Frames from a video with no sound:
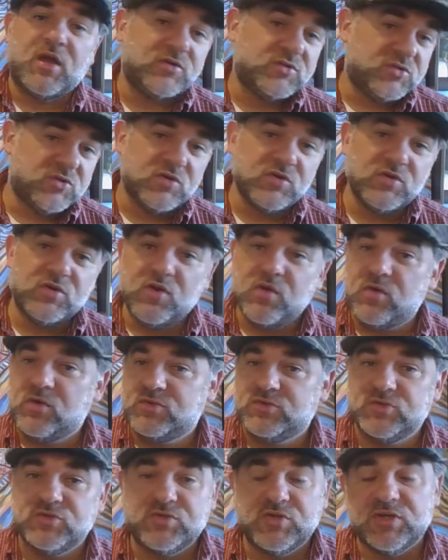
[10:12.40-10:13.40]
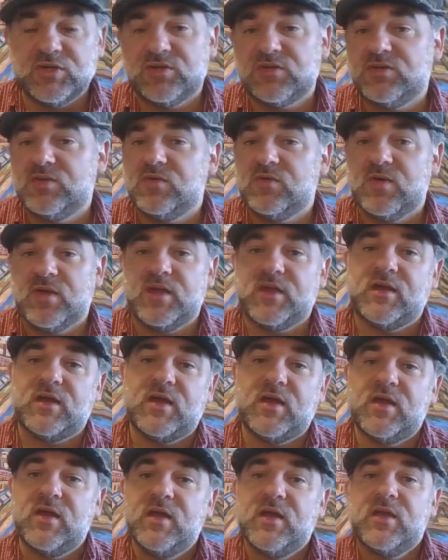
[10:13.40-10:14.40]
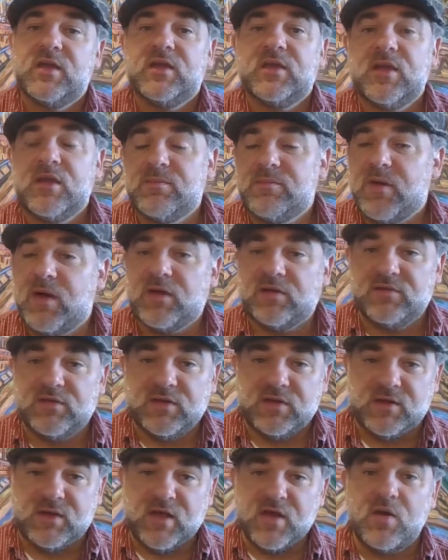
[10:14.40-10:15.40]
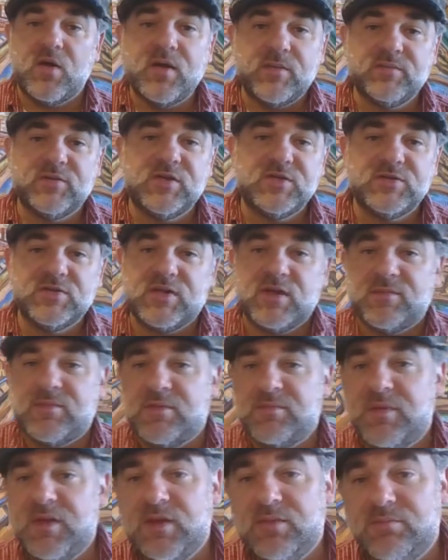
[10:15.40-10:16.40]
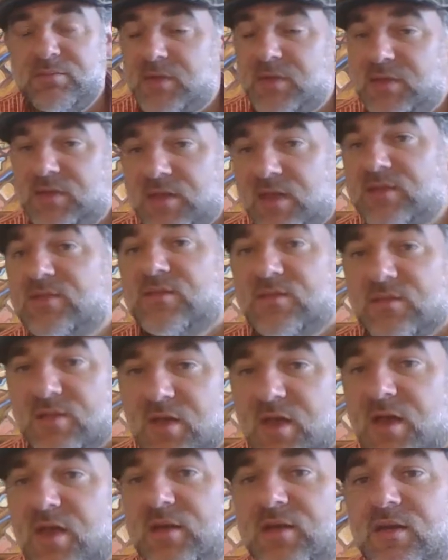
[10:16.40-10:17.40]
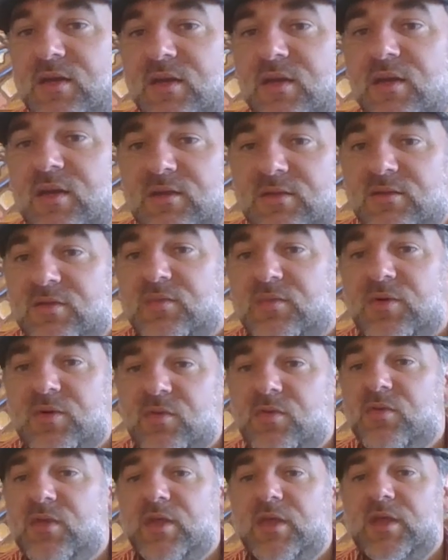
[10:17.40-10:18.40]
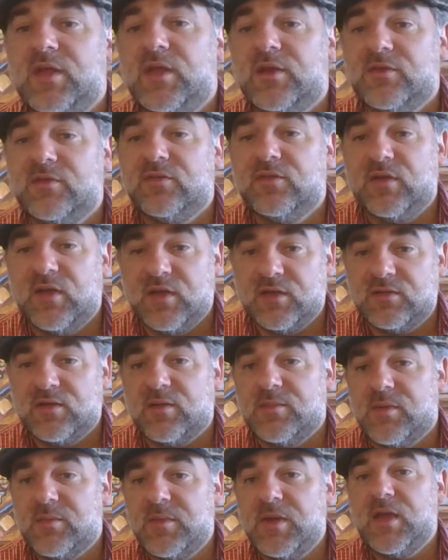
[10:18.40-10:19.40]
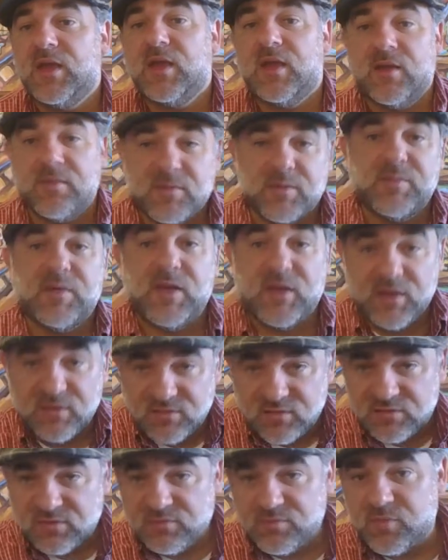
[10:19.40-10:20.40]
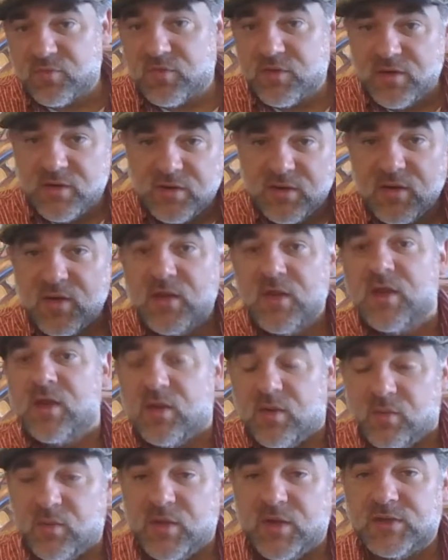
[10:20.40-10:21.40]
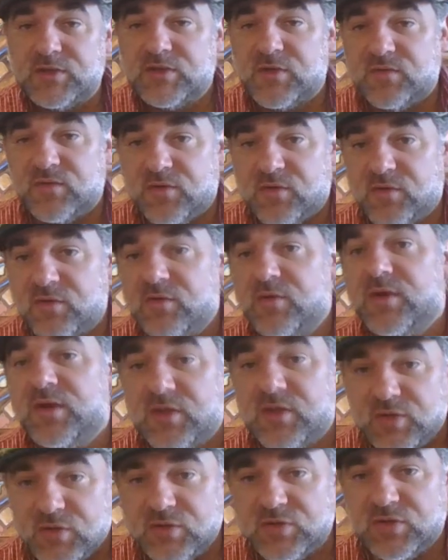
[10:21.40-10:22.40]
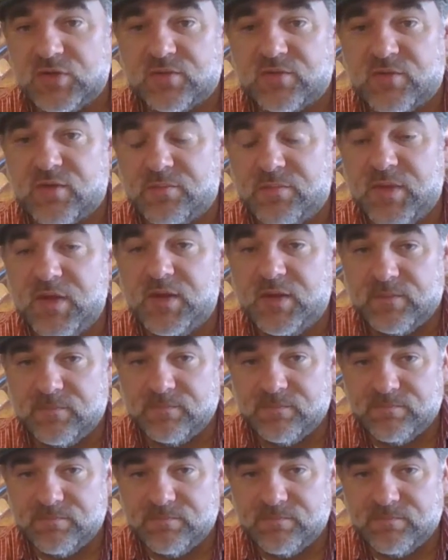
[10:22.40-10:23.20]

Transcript: judo or jiu-jitsu and kickboxing, and now I'm teaching MMA," but that's not someone who really understands MMA. MMA is a sport which, if you're doing it, you should have competed.